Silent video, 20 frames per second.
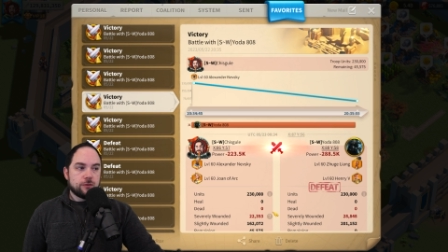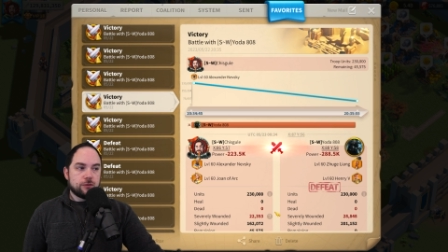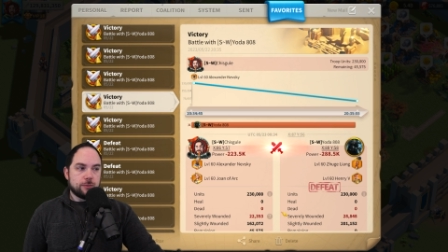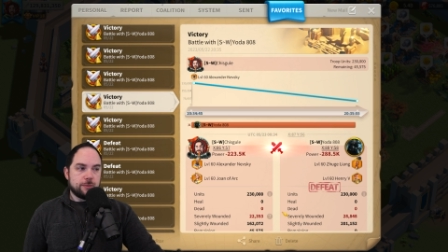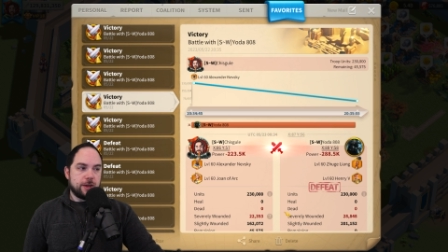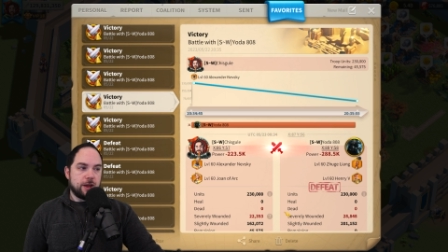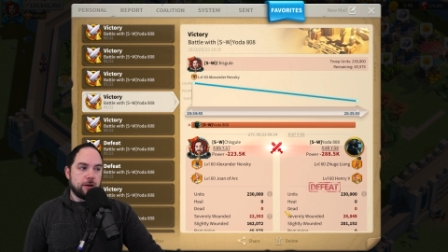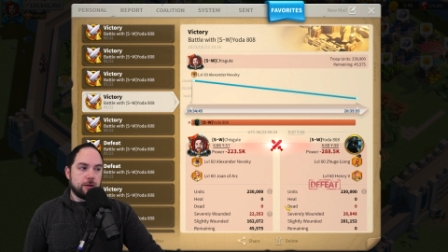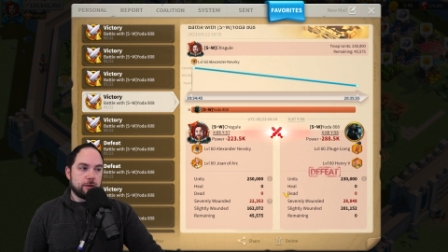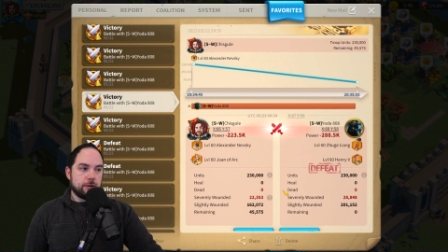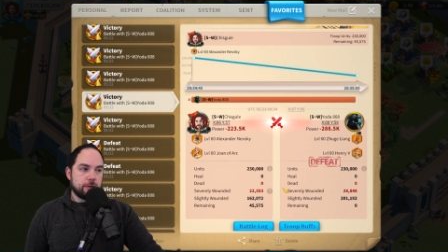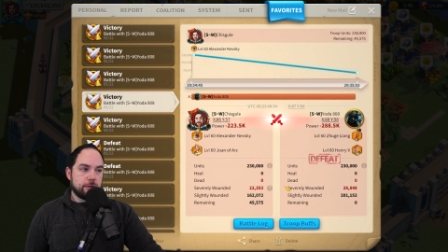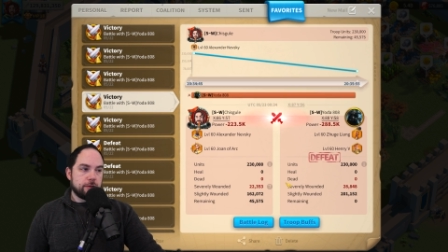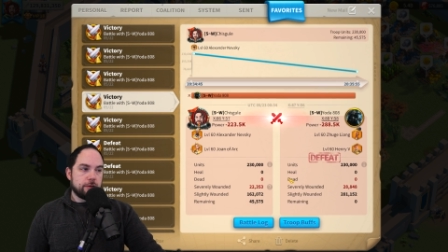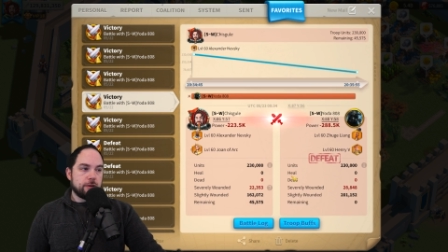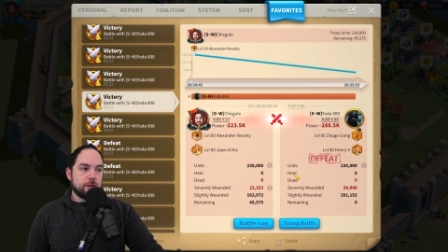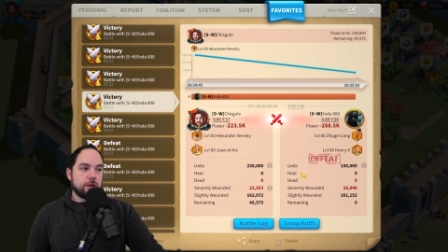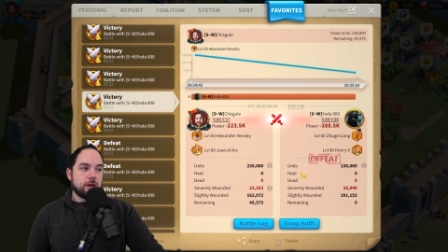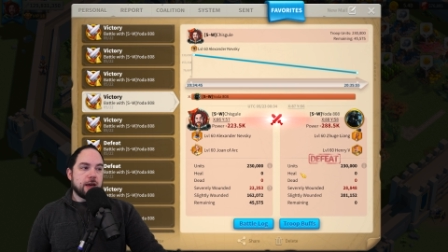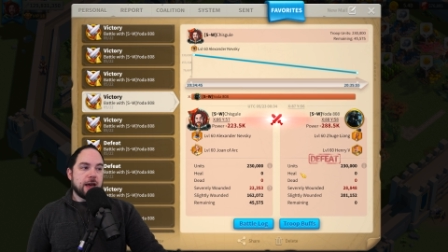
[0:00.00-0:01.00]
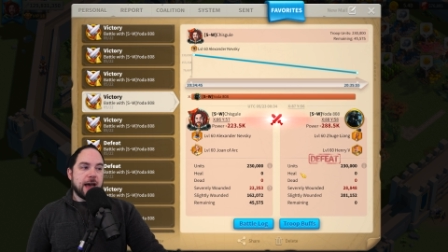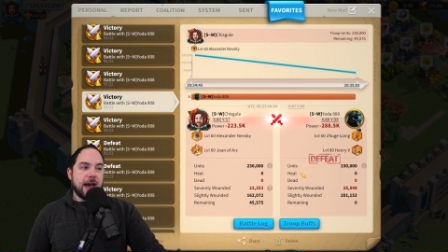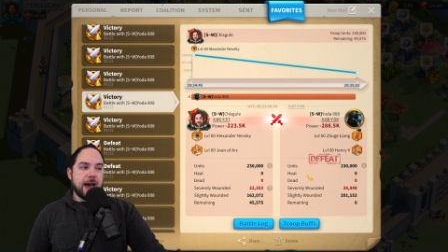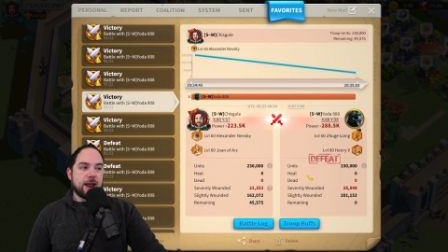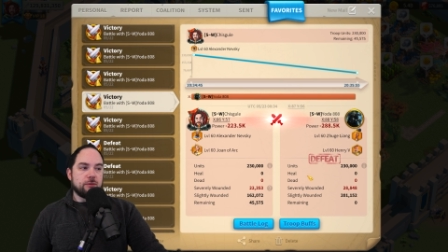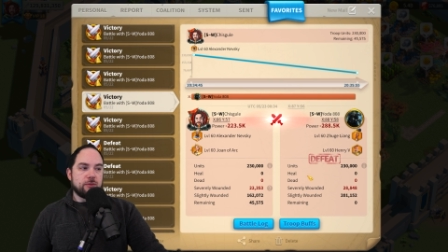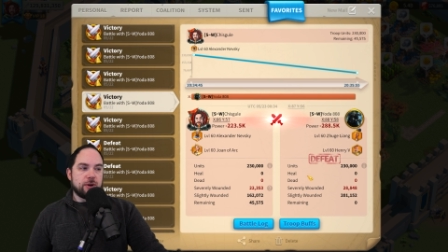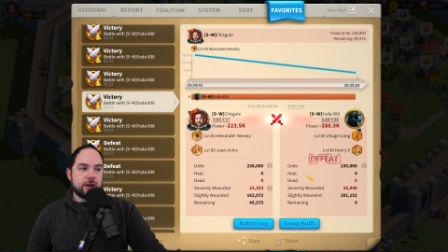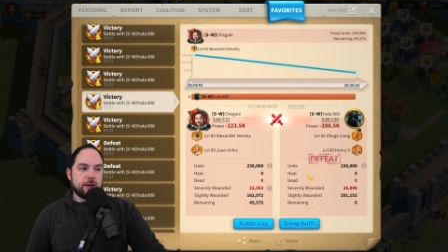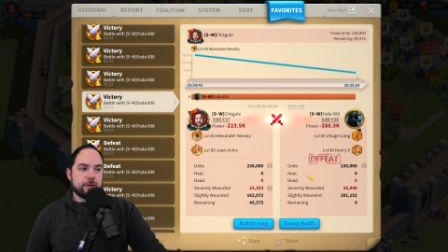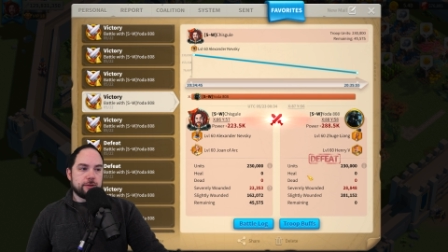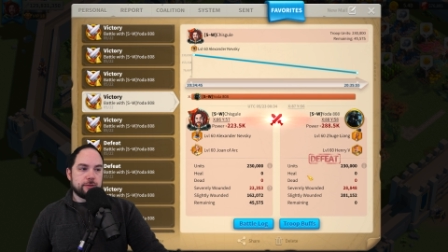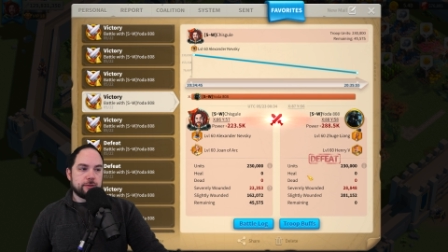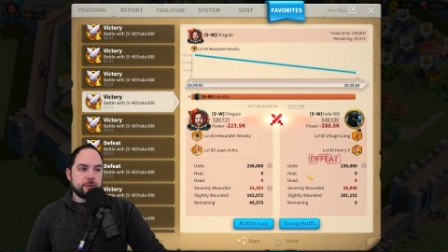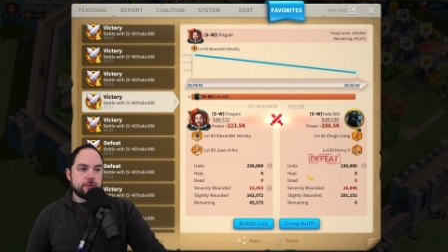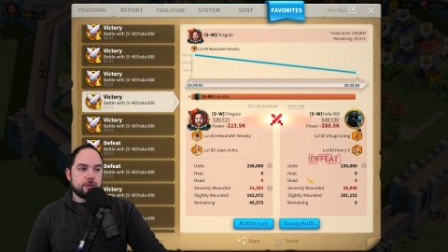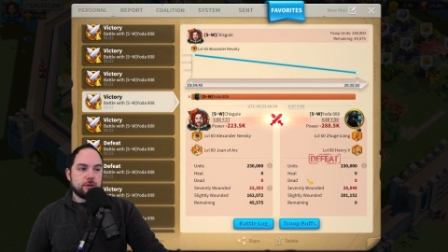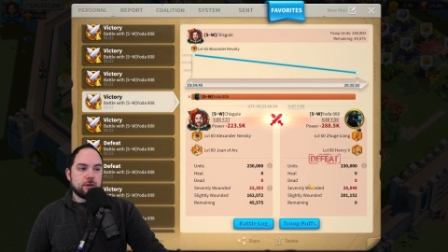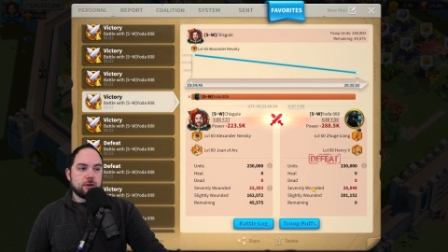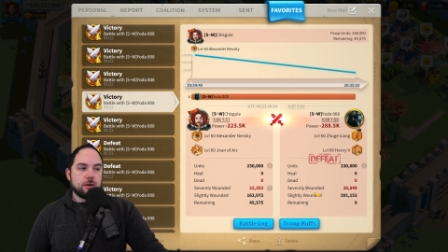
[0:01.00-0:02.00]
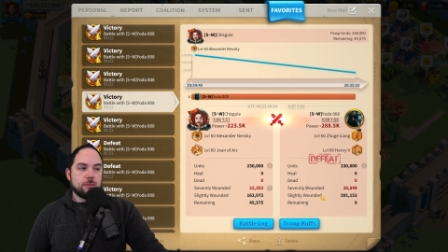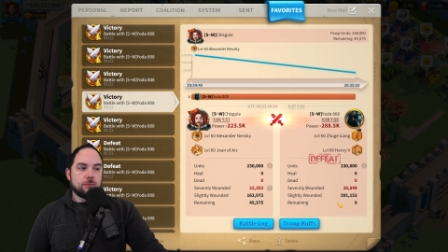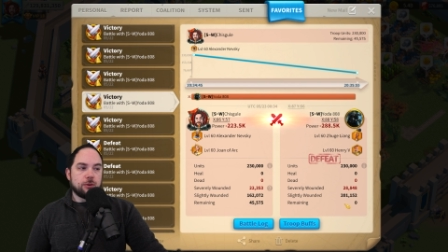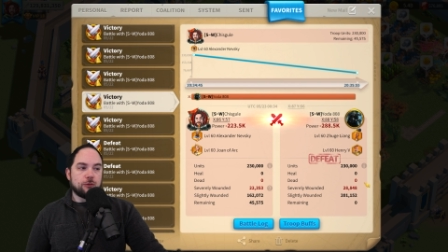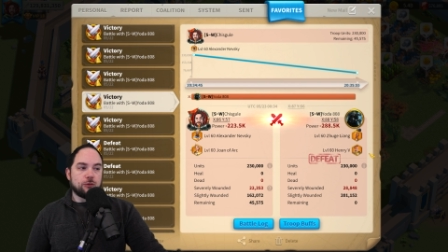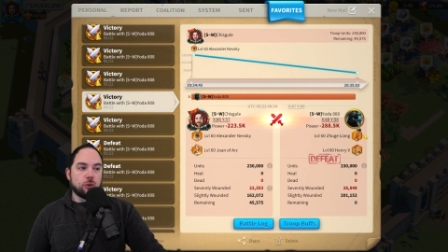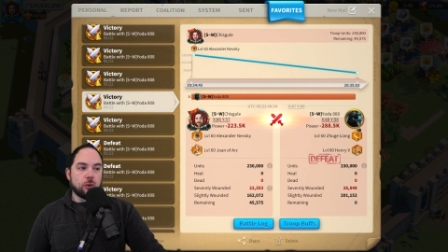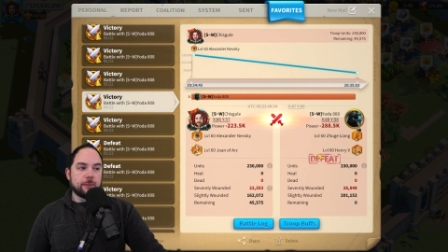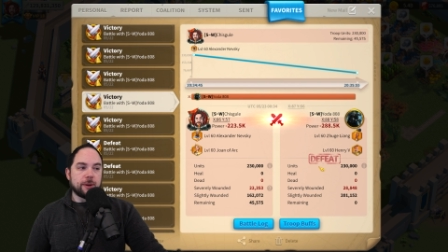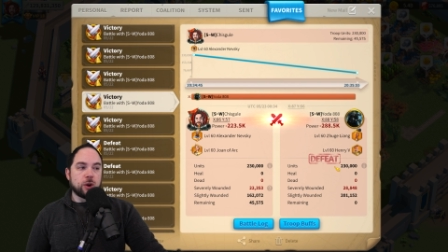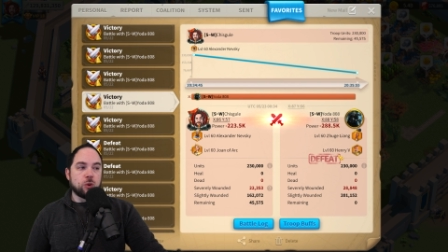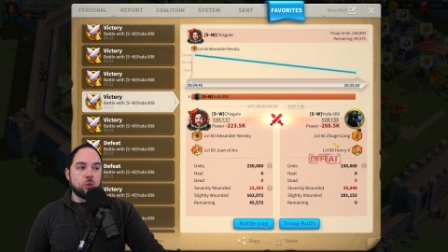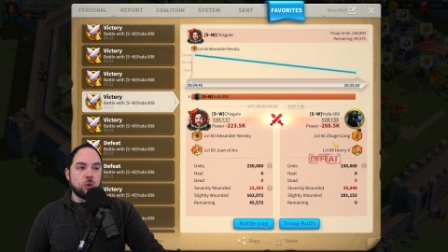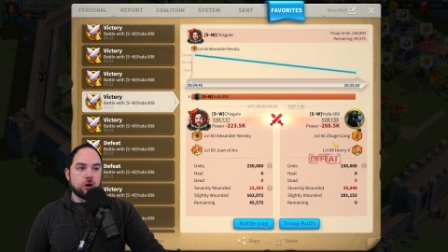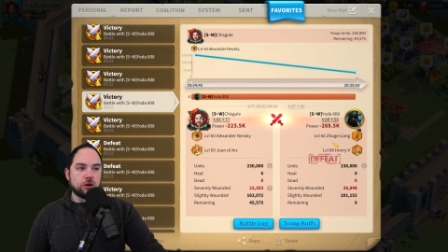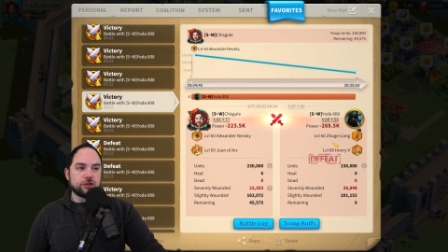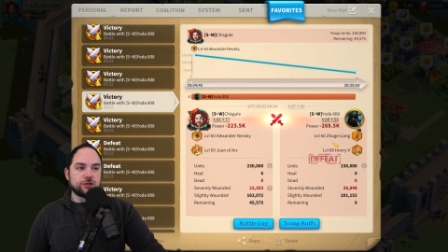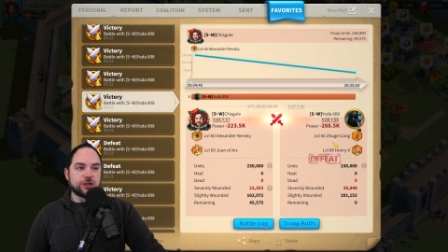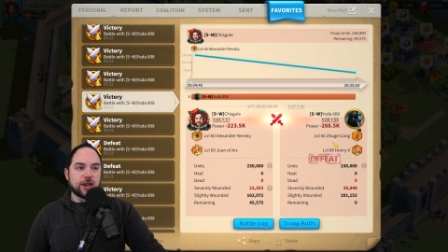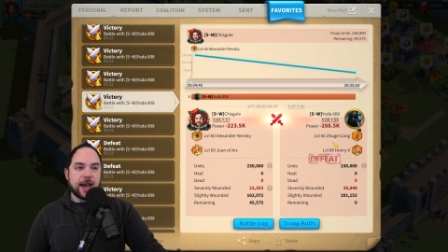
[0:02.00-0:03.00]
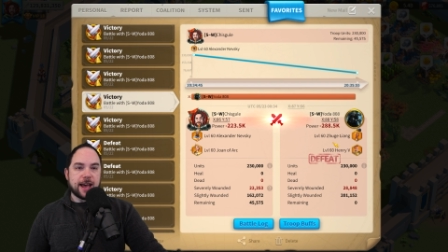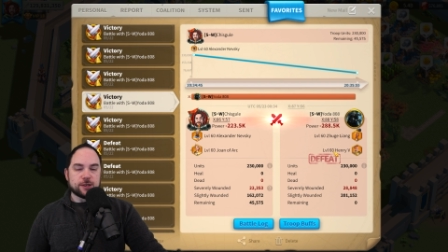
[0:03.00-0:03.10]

from here. Henry performing worse